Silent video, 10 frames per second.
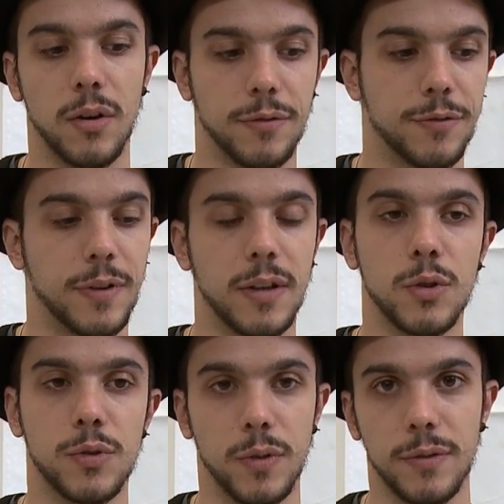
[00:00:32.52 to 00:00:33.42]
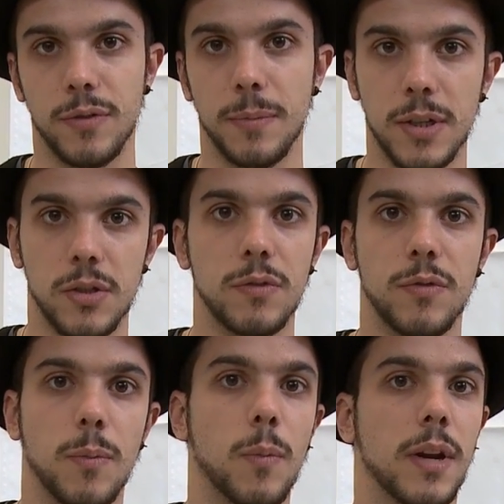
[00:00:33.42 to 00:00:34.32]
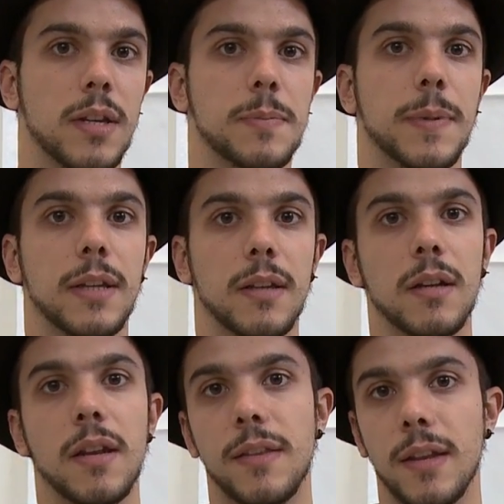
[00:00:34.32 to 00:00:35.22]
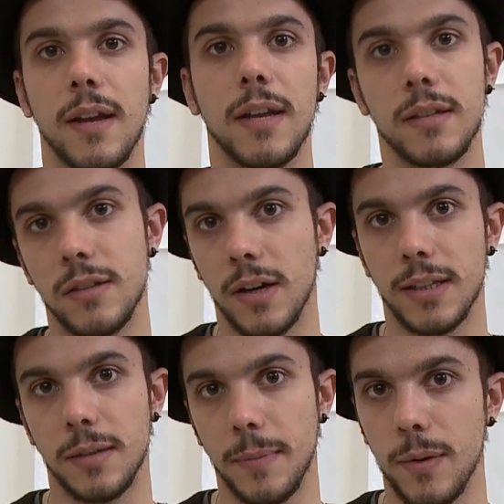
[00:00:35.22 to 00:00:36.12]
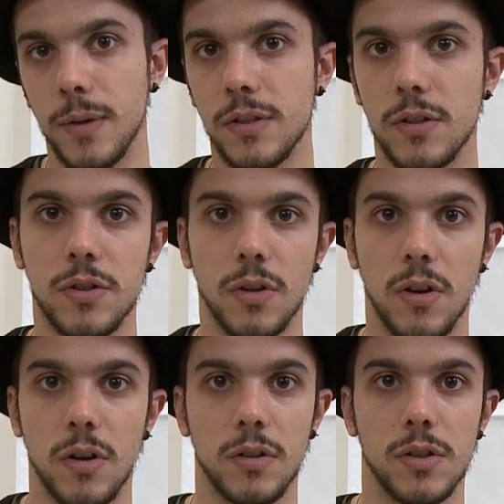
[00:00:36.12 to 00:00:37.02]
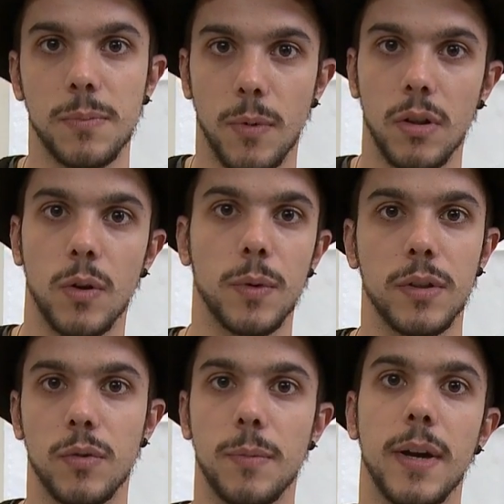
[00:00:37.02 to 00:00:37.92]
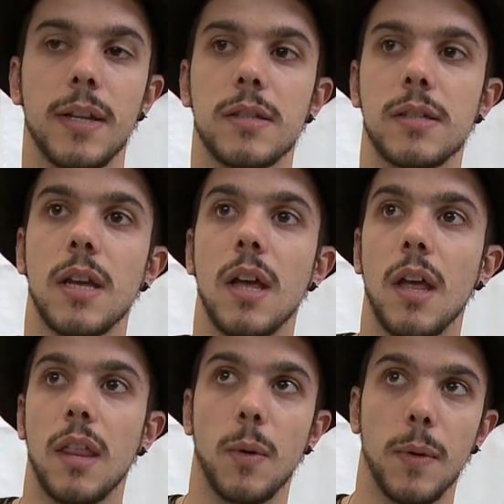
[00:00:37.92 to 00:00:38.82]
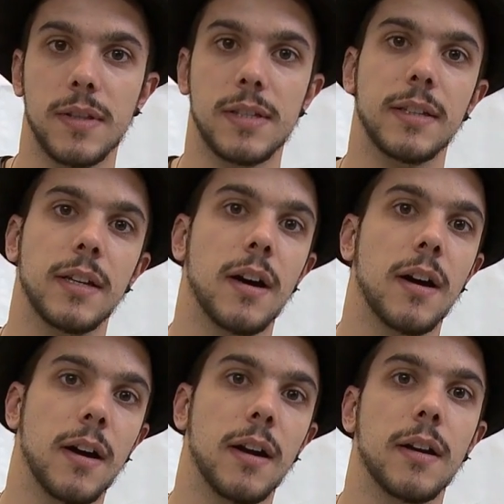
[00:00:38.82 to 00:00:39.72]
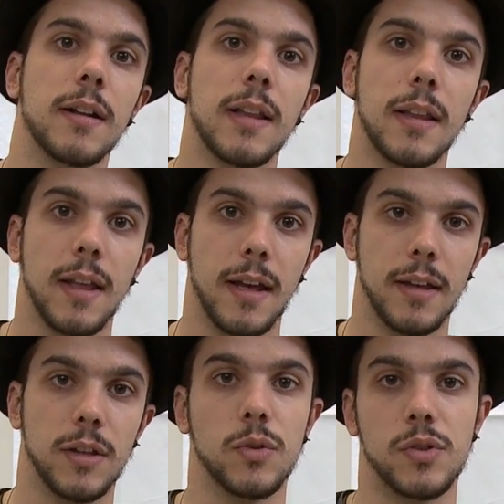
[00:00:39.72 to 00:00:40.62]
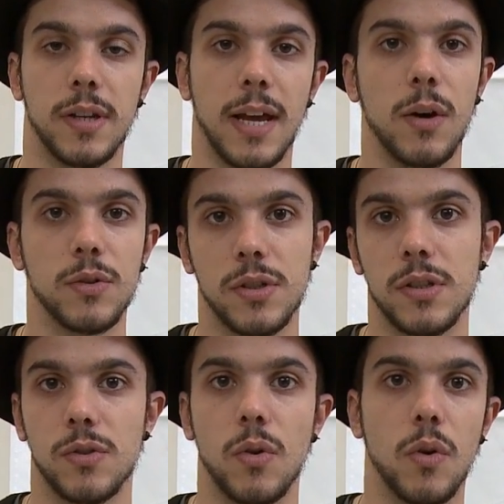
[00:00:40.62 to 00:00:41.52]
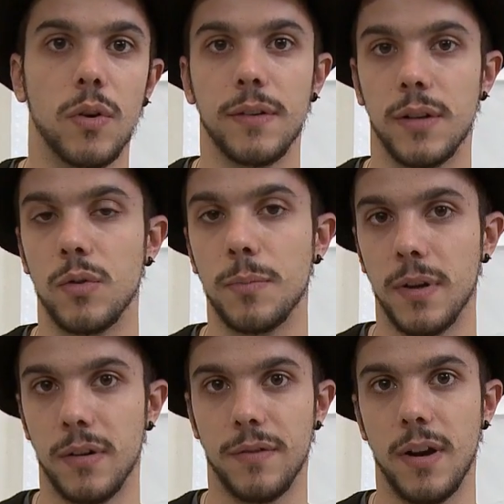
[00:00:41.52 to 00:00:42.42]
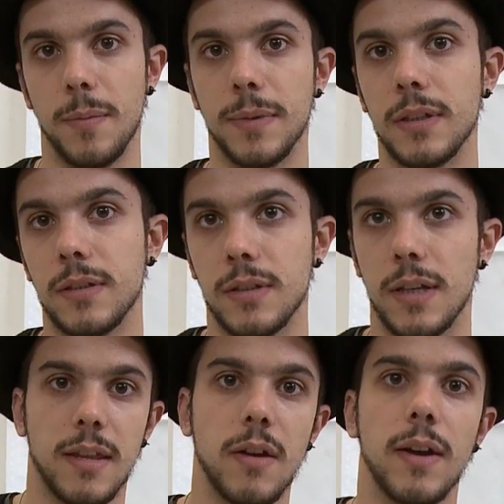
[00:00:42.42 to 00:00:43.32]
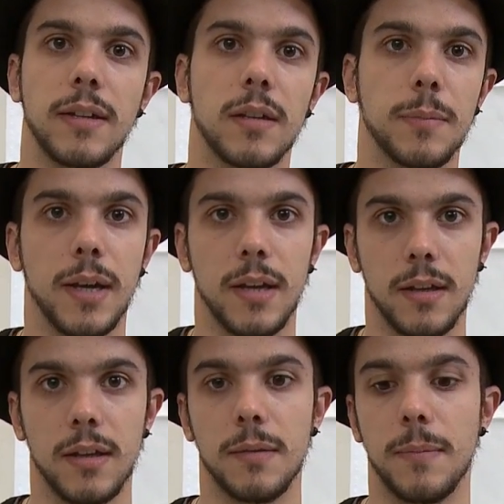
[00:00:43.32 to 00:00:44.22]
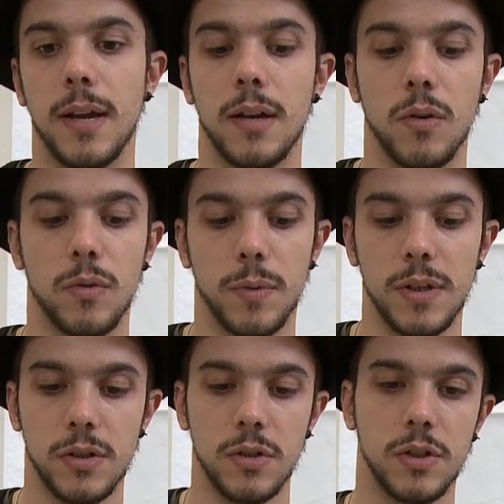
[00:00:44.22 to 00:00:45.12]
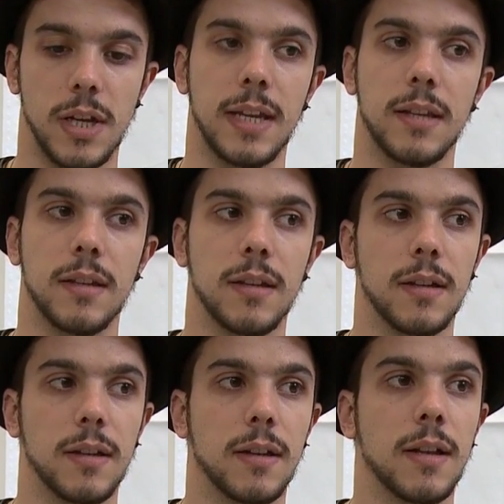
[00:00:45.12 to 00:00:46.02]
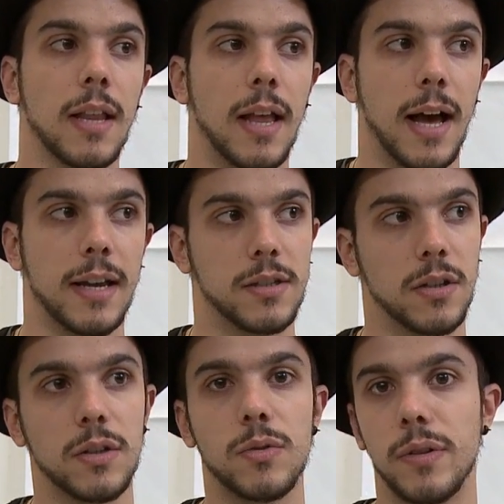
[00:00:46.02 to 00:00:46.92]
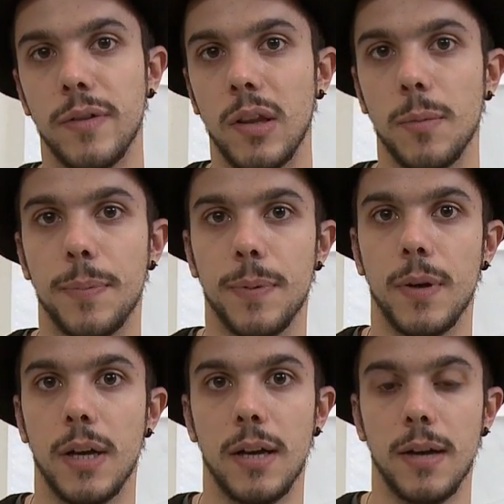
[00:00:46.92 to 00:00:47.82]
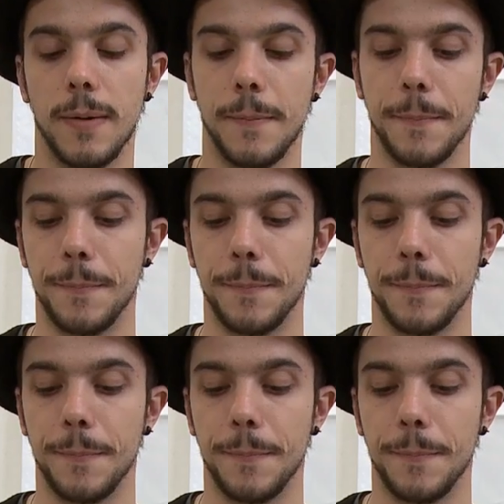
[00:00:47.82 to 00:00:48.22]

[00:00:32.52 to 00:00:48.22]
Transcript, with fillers: of useful information from what is being done, and then I targeted my research on smaller wind turbines, the ones that are used in houses or in the urban environment. There I did my own research, and I started to develop a